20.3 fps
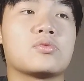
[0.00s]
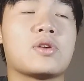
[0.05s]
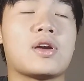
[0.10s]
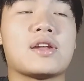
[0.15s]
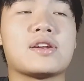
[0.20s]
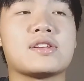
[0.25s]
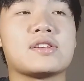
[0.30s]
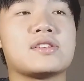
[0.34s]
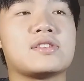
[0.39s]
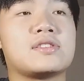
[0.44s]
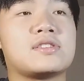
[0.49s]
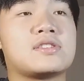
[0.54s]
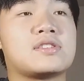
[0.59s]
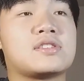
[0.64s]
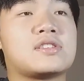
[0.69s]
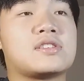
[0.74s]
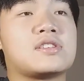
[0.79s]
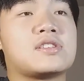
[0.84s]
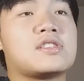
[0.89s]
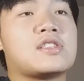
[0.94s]
we ended
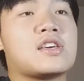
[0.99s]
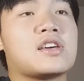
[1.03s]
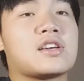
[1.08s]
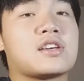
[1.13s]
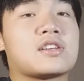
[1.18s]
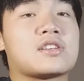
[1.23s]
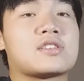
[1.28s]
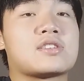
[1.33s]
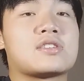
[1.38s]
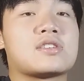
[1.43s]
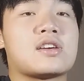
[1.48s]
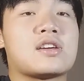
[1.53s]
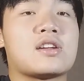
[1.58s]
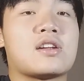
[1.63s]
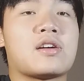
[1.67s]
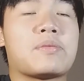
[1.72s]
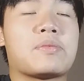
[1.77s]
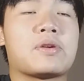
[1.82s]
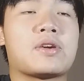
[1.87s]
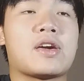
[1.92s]
things,
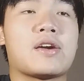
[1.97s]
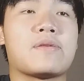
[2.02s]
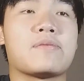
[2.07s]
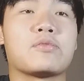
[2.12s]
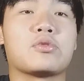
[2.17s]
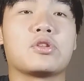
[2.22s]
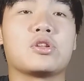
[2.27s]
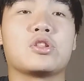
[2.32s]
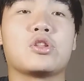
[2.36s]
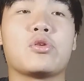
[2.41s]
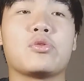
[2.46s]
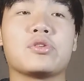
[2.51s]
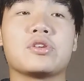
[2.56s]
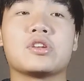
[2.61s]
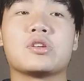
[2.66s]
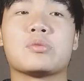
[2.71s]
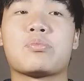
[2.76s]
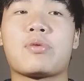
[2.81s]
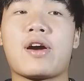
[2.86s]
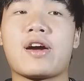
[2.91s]
and I became really
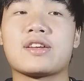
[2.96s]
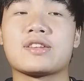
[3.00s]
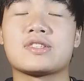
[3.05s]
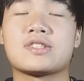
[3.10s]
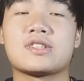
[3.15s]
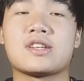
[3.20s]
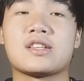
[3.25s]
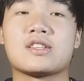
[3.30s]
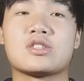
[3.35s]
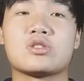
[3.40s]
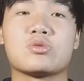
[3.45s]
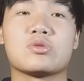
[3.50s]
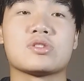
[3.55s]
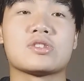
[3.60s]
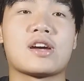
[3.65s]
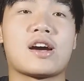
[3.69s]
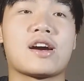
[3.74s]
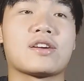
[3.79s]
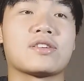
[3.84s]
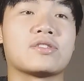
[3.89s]
lonely, depressed, and
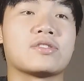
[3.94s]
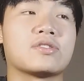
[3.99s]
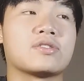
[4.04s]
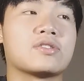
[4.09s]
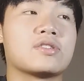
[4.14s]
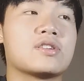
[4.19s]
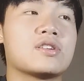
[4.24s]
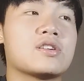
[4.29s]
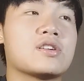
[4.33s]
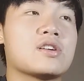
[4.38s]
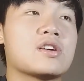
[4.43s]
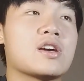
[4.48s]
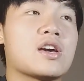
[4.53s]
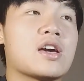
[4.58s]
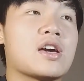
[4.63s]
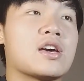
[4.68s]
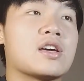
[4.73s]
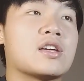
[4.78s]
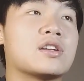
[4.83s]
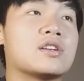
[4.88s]
suicidal.
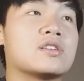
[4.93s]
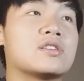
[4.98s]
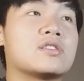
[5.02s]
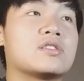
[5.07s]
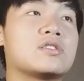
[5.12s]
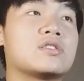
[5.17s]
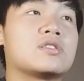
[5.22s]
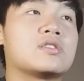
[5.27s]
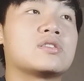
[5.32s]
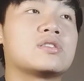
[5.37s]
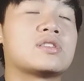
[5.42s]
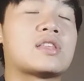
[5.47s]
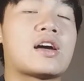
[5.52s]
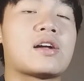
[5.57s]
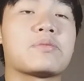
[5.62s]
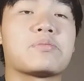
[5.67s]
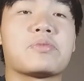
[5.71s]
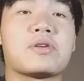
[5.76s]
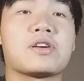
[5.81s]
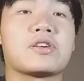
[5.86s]
And
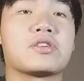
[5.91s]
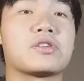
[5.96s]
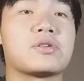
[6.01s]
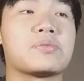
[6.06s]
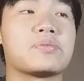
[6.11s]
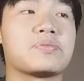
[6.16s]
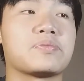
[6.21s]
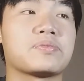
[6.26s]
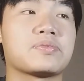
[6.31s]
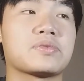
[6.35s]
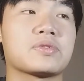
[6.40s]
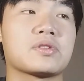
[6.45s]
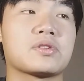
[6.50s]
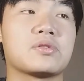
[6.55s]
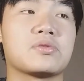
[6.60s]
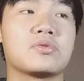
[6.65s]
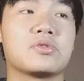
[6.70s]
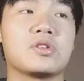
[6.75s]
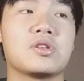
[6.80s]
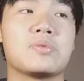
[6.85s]
that breakup
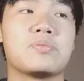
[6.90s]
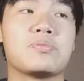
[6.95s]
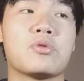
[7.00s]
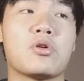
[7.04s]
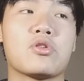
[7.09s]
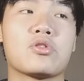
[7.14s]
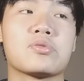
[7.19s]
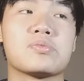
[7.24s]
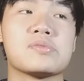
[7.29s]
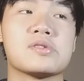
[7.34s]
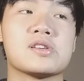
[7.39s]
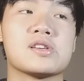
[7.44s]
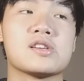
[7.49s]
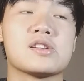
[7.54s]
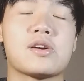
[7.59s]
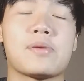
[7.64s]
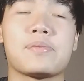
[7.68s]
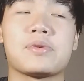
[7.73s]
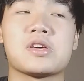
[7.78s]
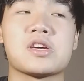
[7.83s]
really broke
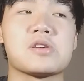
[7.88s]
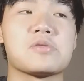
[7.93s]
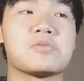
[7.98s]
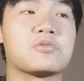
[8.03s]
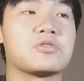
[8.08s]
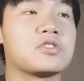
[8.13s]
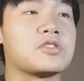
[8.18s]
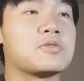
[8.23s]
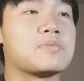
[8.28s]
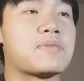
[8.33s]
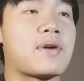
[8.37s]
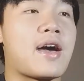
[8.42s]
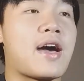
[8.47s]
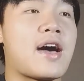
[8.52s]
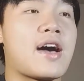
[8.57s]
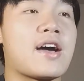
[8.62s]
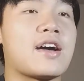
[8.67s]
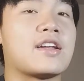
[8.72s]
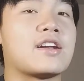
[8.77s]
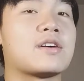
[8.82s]
me. I became really
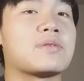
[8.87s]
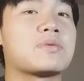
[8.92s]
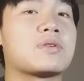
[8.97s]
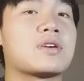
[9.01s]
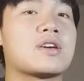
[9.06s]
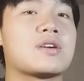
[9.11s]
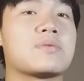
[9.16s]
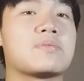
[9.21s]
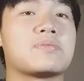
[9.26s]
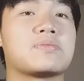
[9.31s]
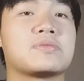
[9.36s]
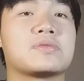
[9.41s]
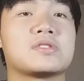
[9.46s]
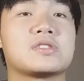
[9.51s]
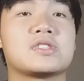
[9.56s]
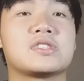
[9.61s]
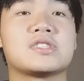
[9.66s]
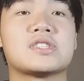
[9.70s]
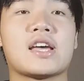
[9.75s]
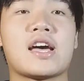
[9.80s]
mad. I became
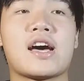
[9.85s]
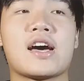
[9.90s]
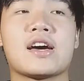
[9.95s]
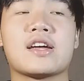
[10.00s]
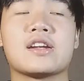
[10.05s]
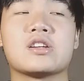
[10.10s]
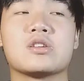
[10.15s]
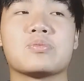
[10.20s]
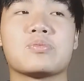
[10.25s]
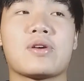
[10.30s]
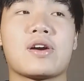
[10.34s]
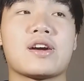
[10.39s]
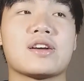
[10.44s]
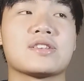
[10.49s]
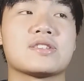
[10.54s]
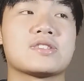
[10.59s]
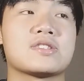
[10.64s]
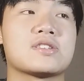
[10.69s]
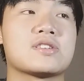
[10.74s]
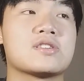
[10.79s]
sad,
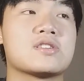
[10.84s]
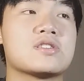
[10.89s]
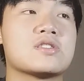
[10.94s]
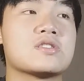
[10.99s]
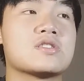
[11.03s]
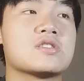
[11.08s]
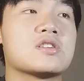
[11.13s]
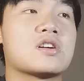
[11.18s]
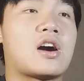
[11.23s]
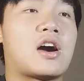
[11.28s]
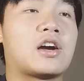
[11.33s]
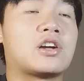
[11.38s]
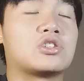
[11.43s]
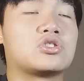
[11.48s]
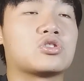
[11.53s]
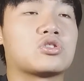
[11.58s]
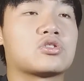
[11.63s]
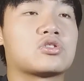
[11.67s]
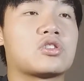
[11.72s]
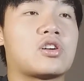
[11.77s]
depressed. I
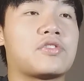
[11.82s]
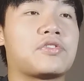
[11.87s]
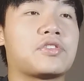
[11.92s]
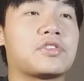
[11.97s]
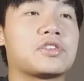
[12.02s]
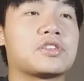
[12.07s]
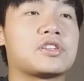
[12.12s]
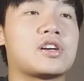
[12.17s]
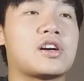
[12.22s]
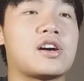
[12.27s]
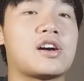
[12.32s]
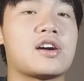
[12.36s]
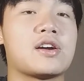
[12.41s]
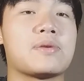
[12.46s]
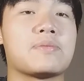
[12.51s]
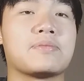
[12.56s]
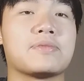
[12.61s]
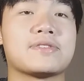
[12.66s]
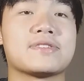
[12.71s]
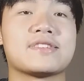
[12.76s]
jerked off all the
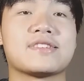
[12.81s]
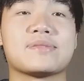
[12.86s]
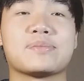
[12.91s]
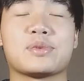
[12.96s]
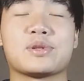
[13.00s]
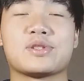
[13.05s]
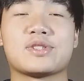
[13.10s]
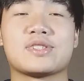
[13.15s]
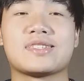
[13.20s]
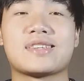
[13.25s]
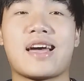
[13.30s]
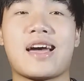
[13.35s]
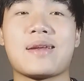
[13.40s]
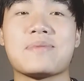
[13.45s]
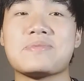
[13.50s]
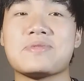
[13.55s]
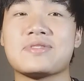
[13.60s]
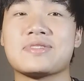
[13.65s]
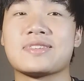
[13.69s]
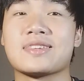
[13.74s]
time, listened to much
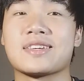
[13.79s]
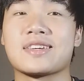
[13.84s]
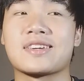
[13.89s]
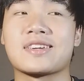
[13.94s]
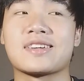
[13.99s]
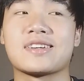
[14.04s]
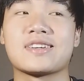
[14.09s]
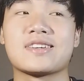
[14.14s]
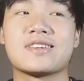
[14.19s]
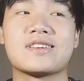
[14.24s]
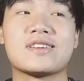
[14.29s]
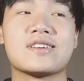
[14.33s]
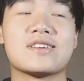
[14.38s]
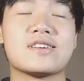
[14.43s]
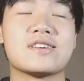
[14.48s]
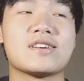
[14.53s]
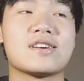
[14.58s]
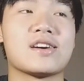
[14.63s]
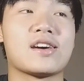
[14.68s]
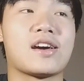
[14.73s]
sad music.
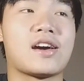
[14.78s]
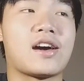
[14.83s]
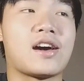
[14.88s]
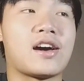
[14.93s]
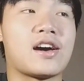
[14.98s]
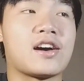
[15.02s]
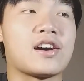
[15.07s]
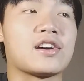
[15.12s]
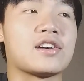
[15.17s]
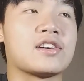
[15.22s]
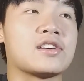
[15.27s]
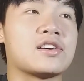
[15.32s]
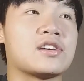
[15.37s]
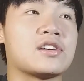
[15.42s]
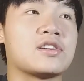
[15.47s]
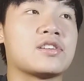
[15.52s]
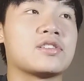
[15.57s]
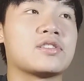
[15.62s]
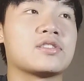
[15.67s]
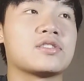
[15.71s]

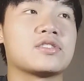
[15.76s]
I